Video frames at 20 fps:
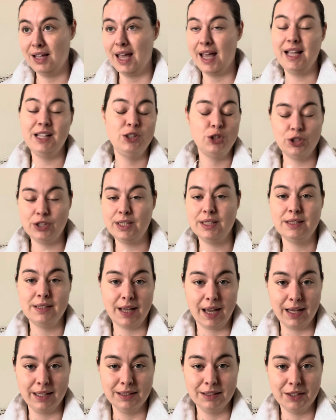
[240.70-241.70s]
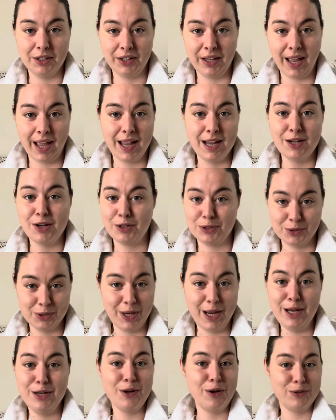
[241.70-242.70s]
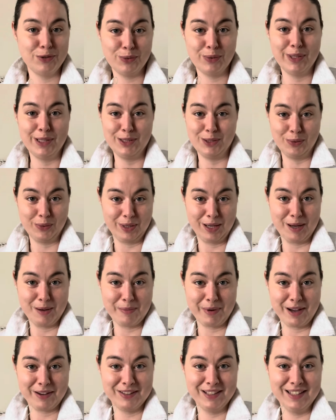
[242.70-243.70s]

He's just insane. Okay, he knows he knows what he's talking about.